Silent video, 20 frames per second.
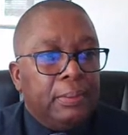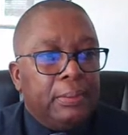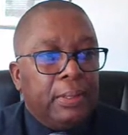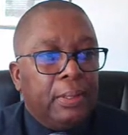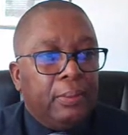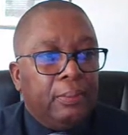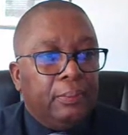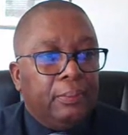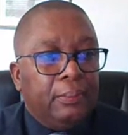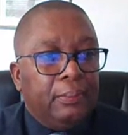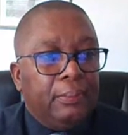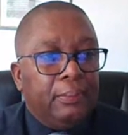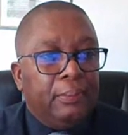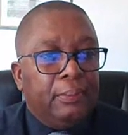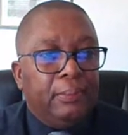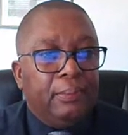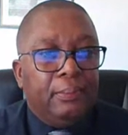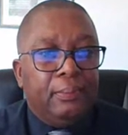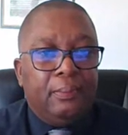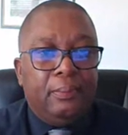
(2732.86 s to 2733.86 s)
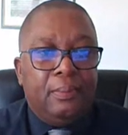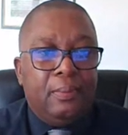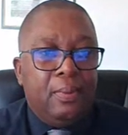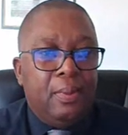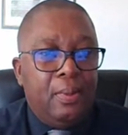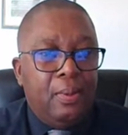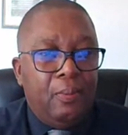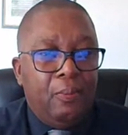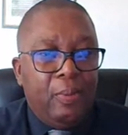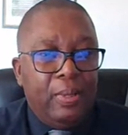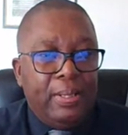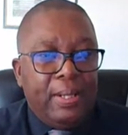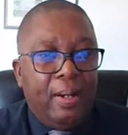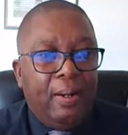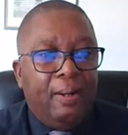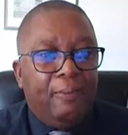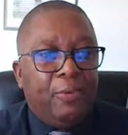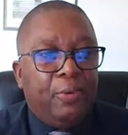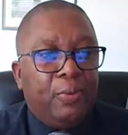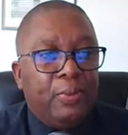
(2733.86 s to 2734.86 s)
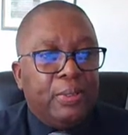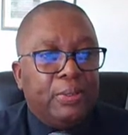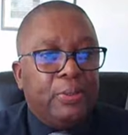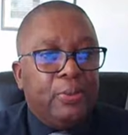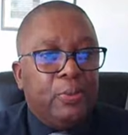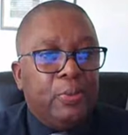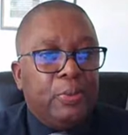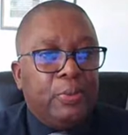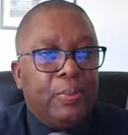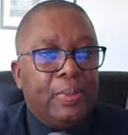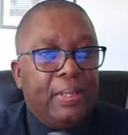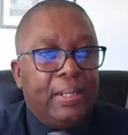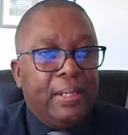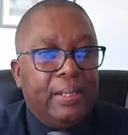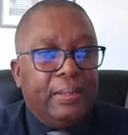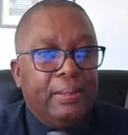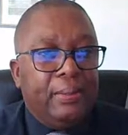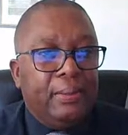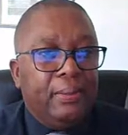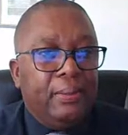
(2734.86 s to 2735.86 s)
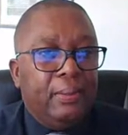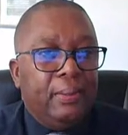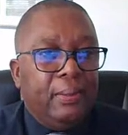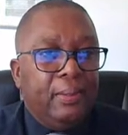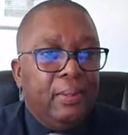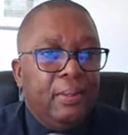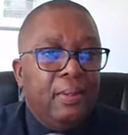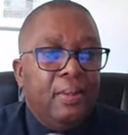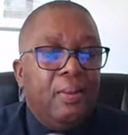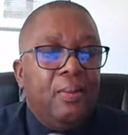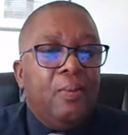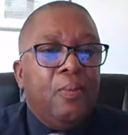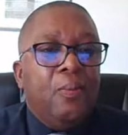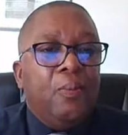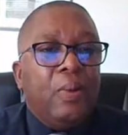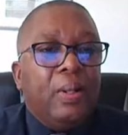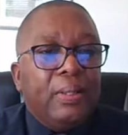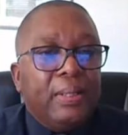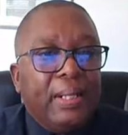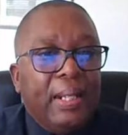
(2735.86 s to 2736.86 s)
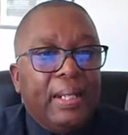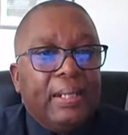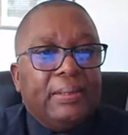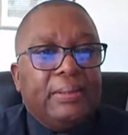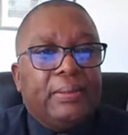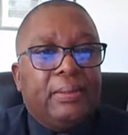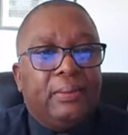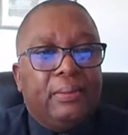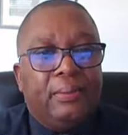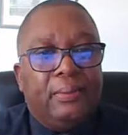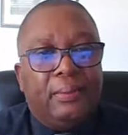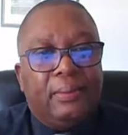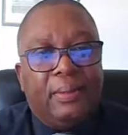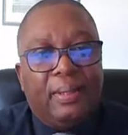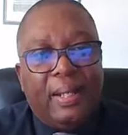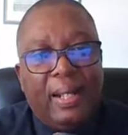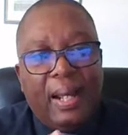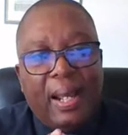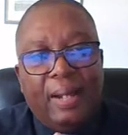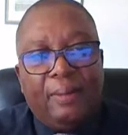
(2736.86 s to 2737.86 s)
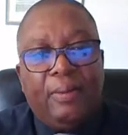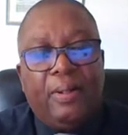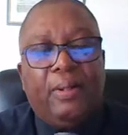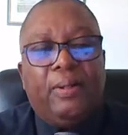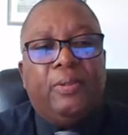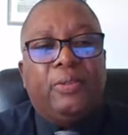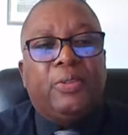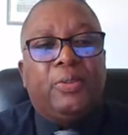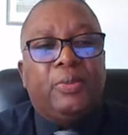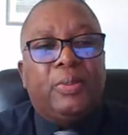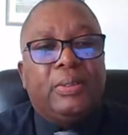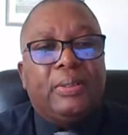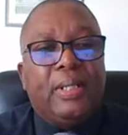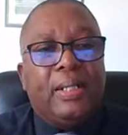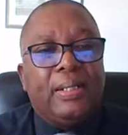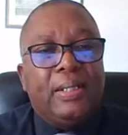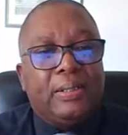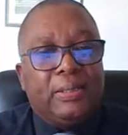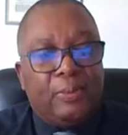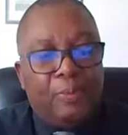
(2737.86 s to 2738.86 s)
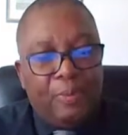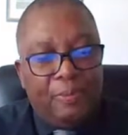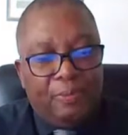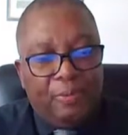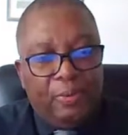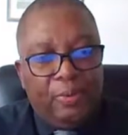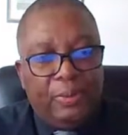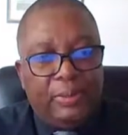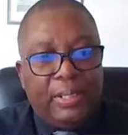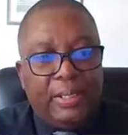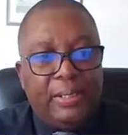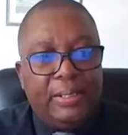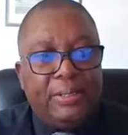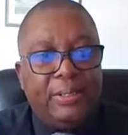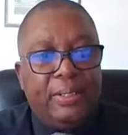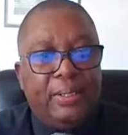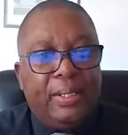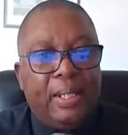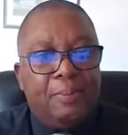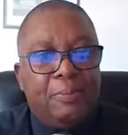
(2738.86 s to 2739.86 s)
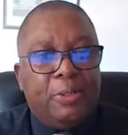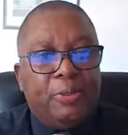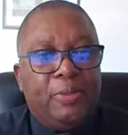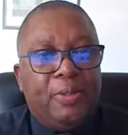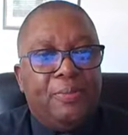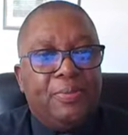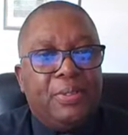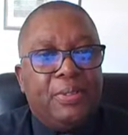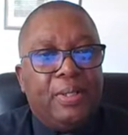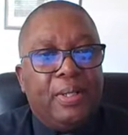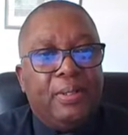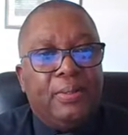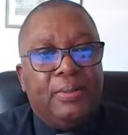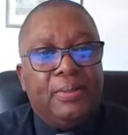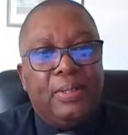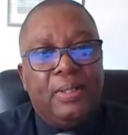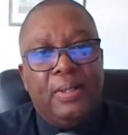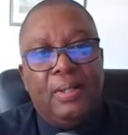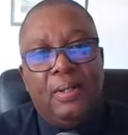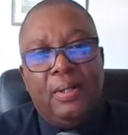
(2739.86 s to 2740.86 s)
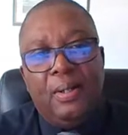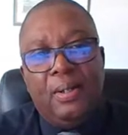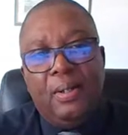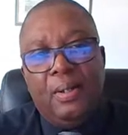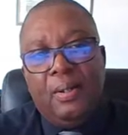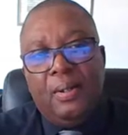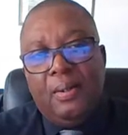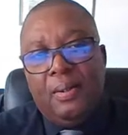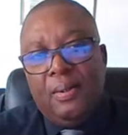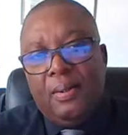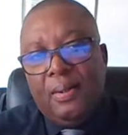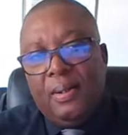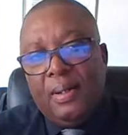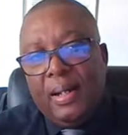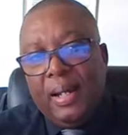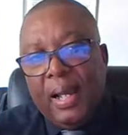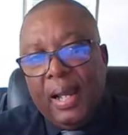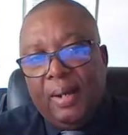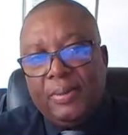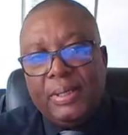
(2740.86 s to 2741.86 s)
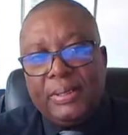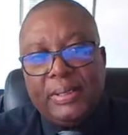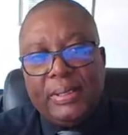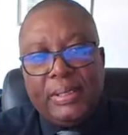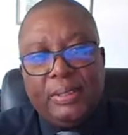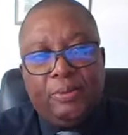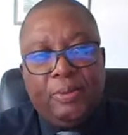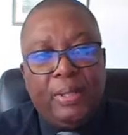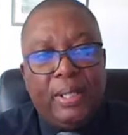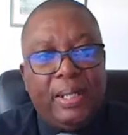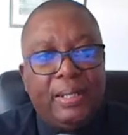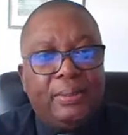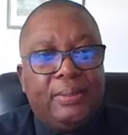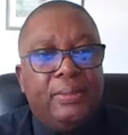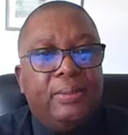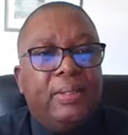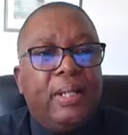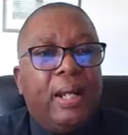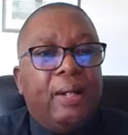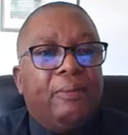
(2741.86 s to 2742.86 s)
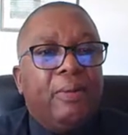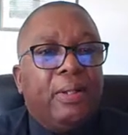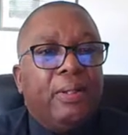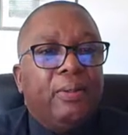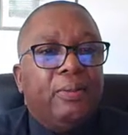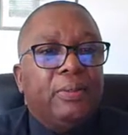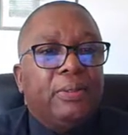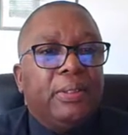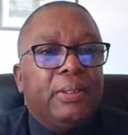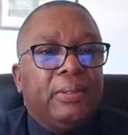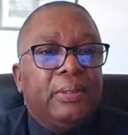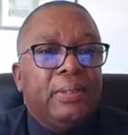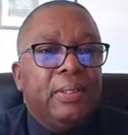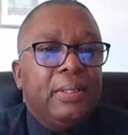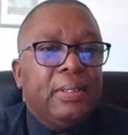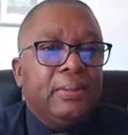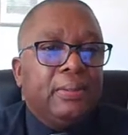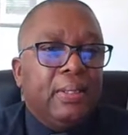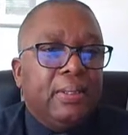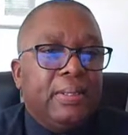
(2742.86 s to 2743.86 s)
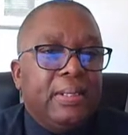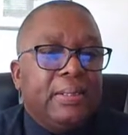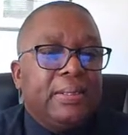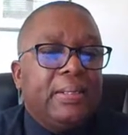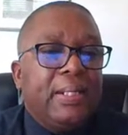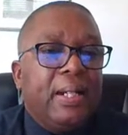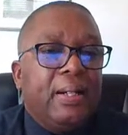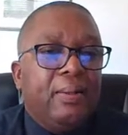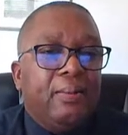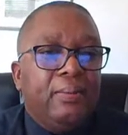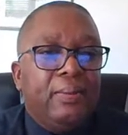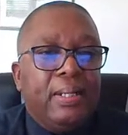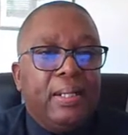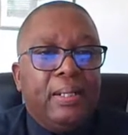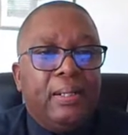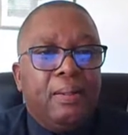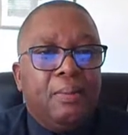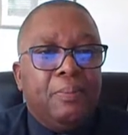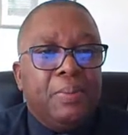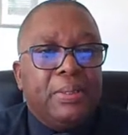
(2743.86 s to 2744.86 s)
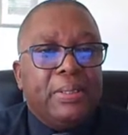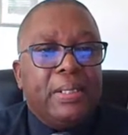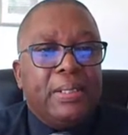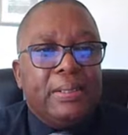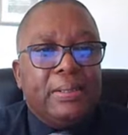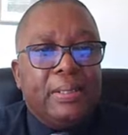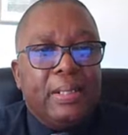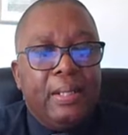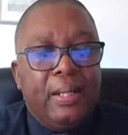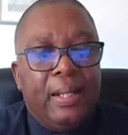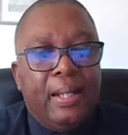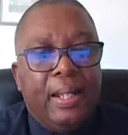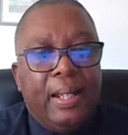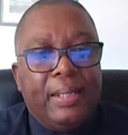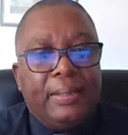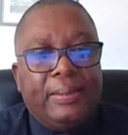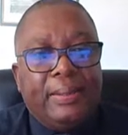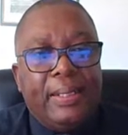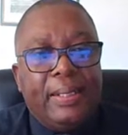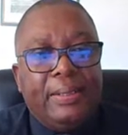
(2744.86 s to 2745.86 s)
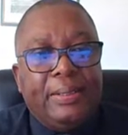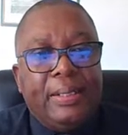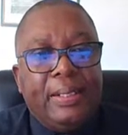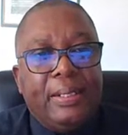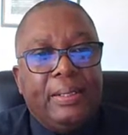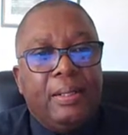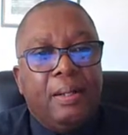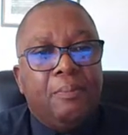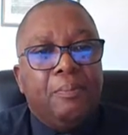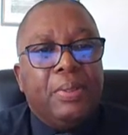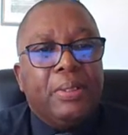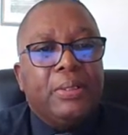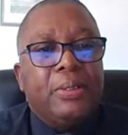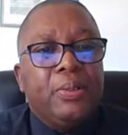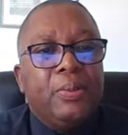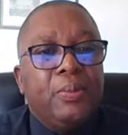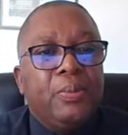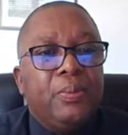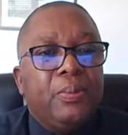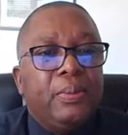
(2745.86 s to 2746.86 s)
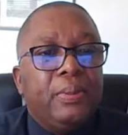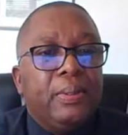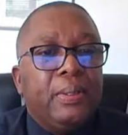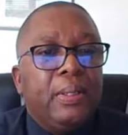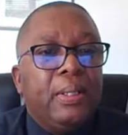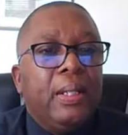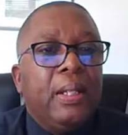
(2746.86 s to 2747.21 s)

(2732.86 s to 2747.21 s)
So we now have all the tools we need. What next? Agricultural studies. So we've looked at the geochemistry of soil. How does this relate to agriculture? So this now encompasses SDG number two,